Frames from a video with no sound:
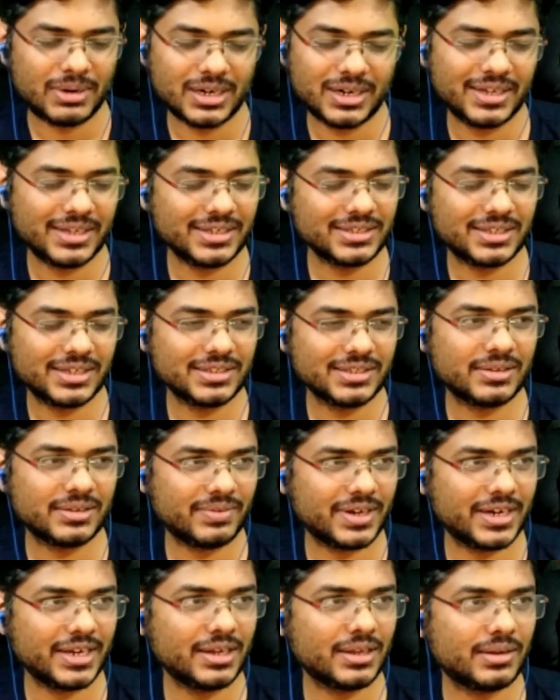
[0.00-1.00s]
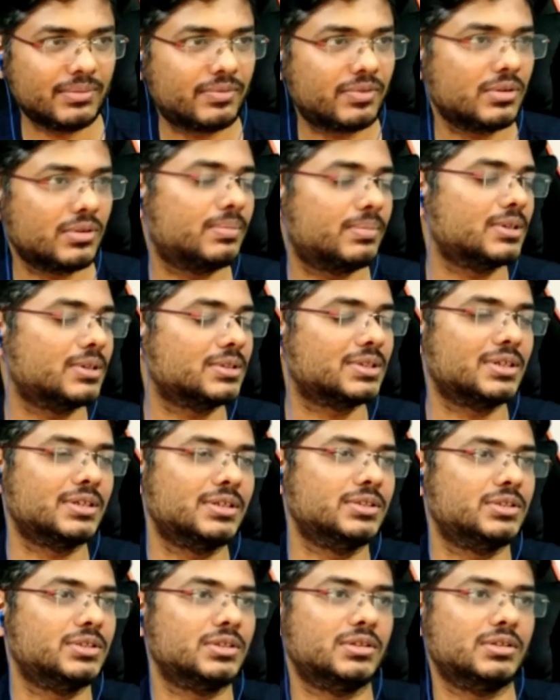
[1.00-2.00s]
But he's a very helpful
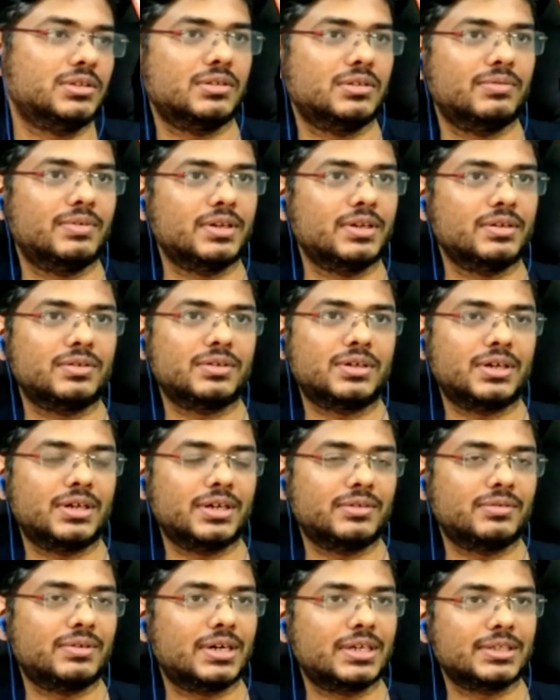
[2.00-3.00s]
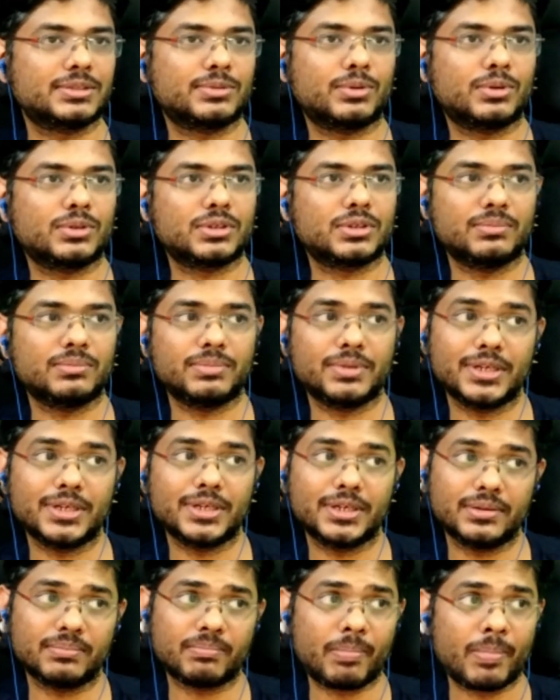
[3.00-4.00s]
person in general. Whenever I have asked for
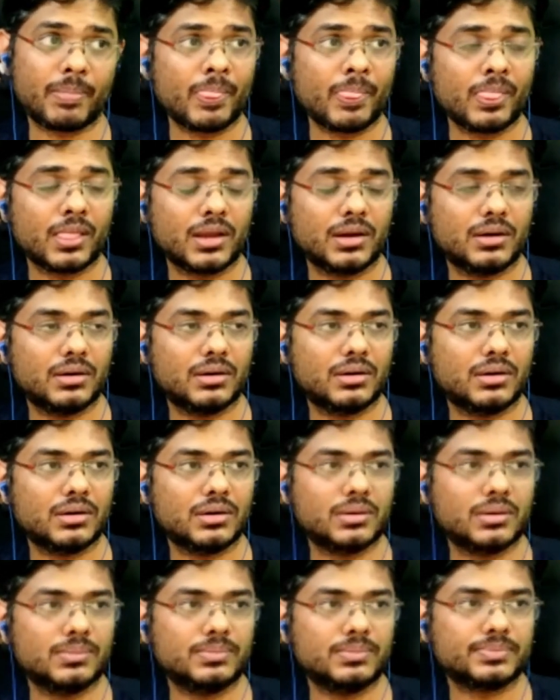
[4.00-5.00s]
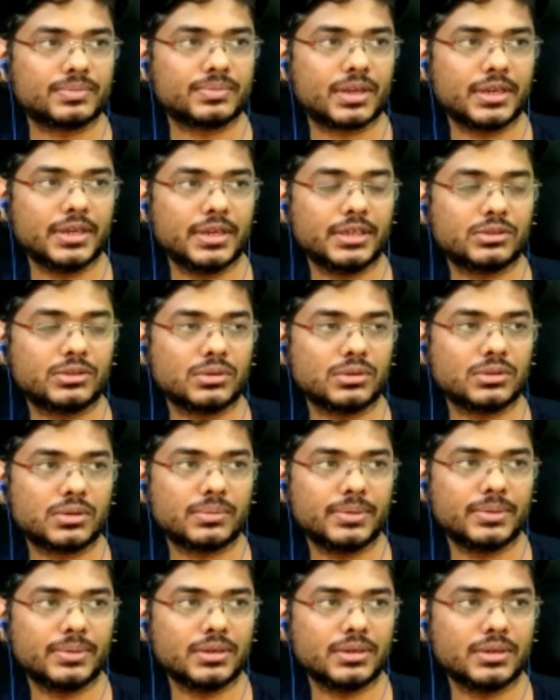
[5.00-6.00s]
something, he has
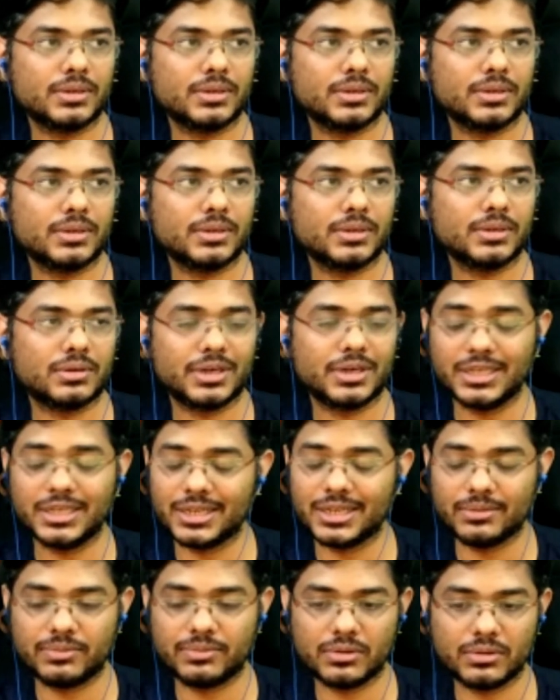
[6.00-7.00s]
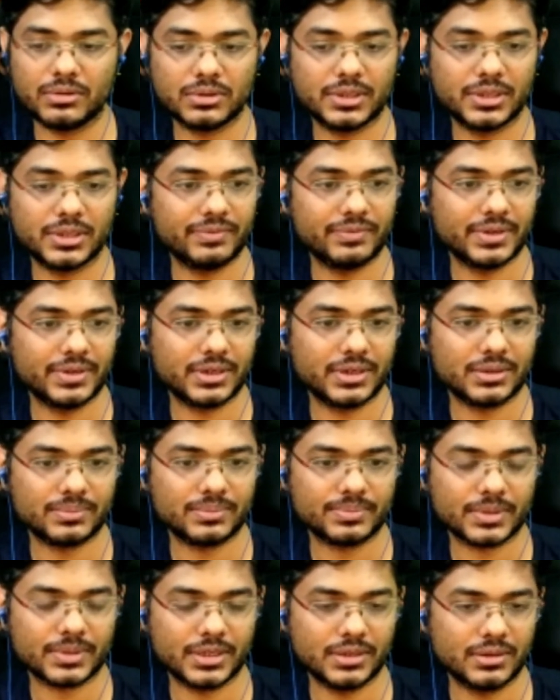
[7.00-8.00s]
also been really helpful to
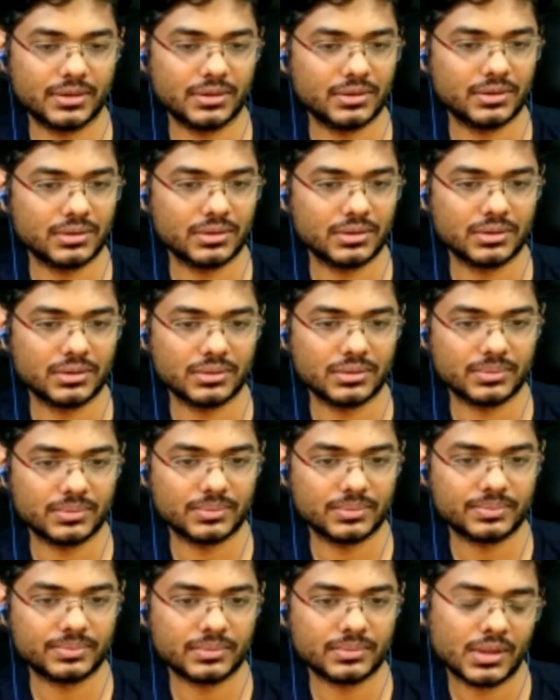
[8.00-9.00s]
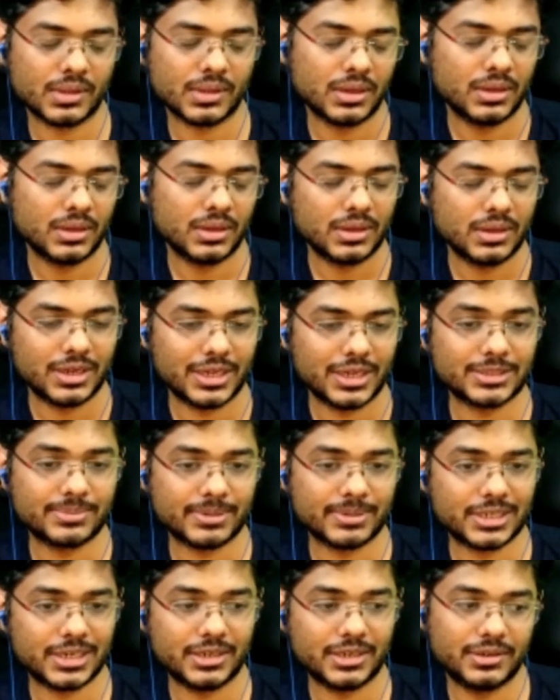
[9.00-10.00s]
Divya in,
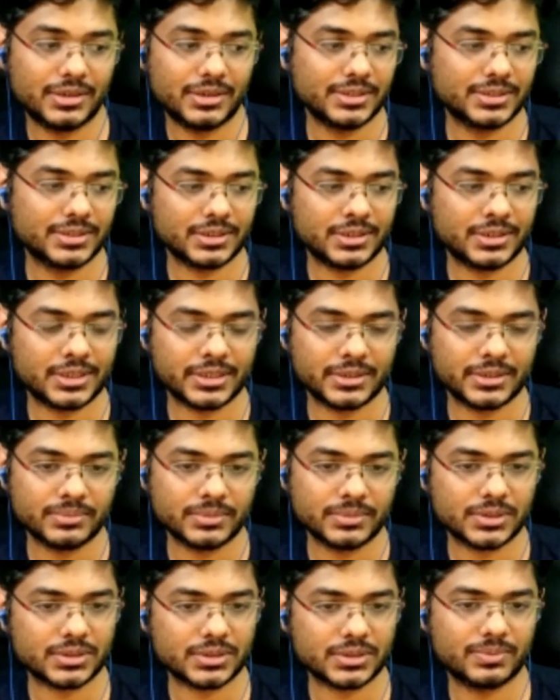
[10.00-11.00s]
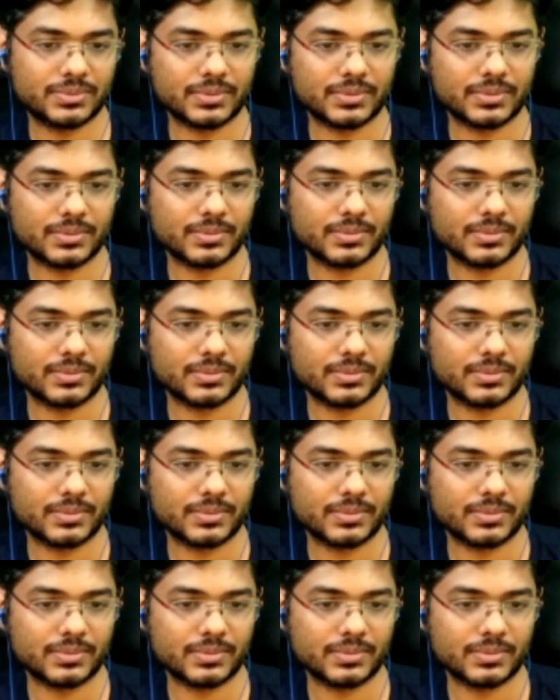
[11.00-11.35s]
especially in recent times